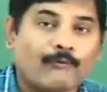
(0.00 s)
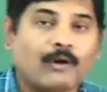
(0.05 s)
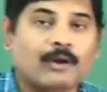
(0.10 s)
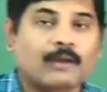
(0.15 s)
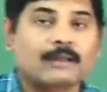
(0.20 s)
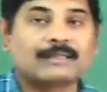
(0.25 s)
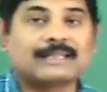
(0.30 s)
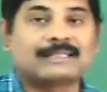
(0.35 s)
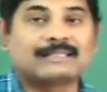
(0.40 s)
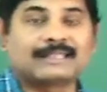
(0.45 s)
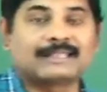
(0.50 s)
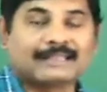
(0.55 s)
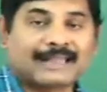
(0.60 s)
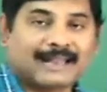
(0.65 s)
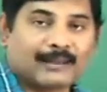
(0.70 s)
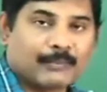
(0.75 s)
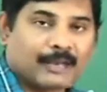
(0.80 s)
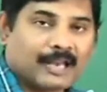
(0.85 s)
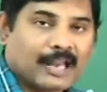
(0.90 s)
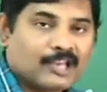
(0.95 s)
for this
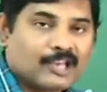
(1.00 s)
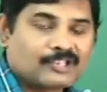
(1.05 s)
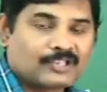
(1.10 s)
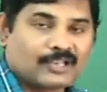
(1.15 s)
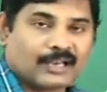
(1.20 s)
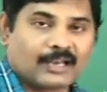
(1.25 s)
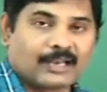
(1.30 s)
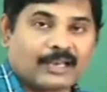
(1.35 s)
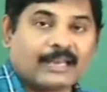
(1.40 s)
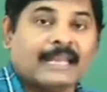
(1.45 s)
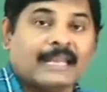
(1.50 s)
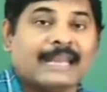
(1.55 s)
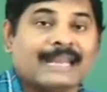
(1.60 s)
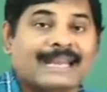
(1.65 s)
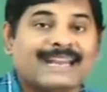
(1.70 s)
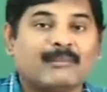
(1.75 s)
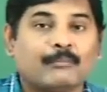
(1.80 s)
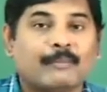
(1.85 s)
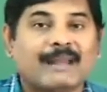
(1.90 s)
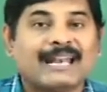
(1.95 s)
termination,
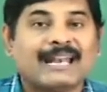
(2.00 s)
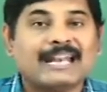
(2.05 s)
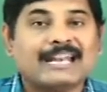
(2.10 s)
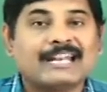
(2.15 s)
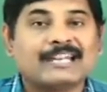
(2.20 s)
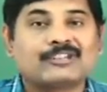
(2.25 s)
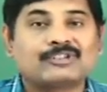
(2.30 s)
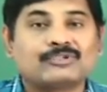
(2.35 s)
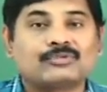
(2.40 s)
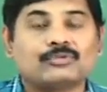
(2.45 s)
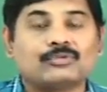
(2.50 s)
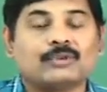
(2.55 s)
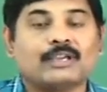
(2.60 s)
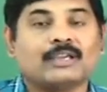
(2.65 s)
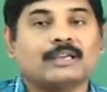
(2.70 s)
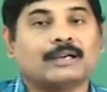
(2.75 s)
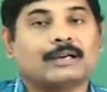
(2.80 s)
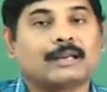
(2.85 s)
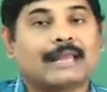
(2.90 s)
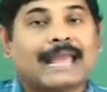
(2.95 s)
it may lead to
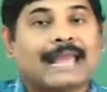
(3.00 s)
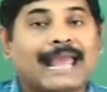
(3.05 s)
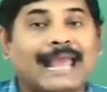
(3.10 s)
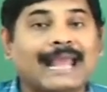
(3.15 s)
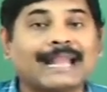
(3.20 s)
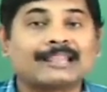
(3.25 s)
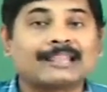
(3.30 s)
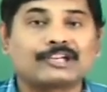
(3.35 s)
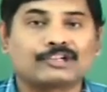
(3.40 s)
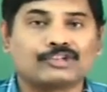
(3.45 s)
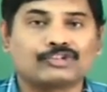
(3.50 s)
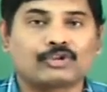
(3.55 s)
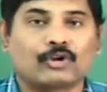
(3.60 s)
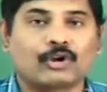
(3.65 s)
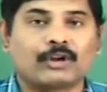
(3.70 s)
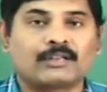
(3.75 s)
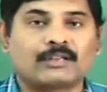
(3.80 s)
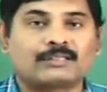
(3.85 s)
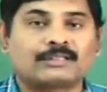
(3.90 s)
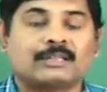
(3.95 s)
here health
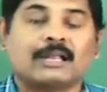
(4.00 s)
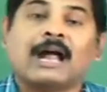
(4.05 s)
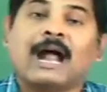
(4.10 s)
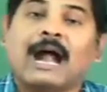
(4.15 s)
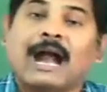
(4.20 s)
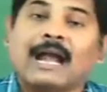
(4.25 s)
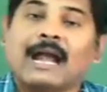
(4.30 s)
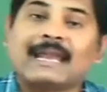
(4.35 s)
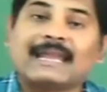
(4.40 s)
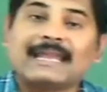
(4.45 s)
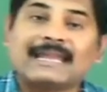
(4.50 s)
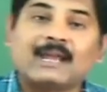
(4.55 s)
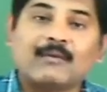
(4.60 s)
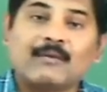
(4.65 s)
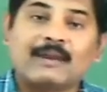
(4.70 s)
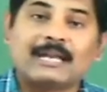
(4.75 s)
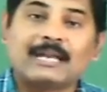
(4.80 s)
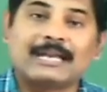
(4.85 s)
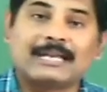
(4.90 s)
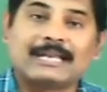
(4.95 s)
disorders, and
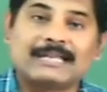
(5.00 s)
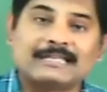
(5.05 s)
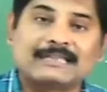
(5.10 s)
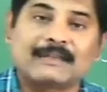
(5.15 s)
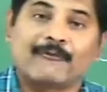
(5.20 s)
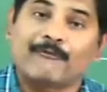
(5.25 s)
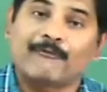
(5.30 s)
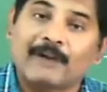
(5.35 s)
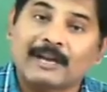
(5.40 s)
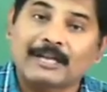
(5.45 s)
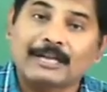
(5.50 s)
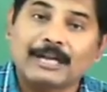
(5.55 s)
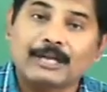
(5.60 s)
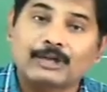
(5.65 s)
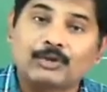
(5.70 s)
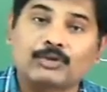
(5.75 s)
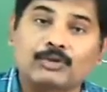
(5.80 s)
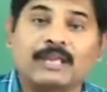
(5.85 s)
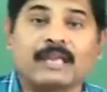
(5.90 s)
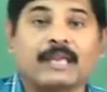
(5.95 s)
even it is a
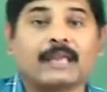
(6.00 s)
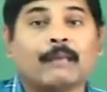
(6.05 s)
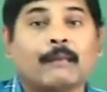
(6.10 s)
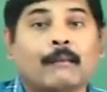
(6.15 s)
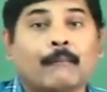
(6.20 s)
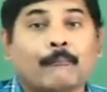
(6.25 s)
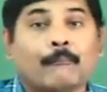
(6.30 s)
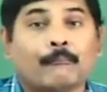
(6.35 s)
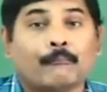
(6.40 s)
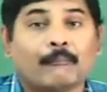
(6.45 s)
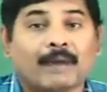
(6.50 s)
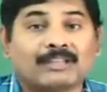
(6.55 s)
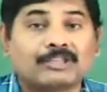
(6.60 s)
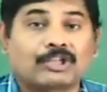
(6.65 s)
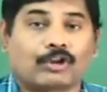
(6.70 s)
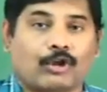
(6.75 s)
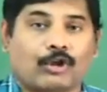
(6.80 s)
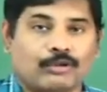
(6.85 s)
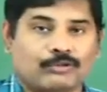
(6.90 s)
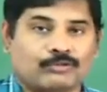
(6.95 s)
fatal to a
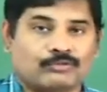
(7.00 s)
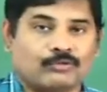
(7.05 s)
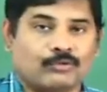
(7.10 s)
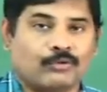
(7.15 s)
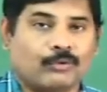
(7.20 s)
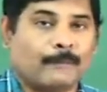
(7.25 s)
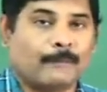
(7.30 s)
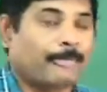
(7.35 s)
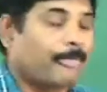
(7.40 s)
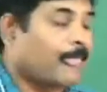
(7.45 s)
mother also.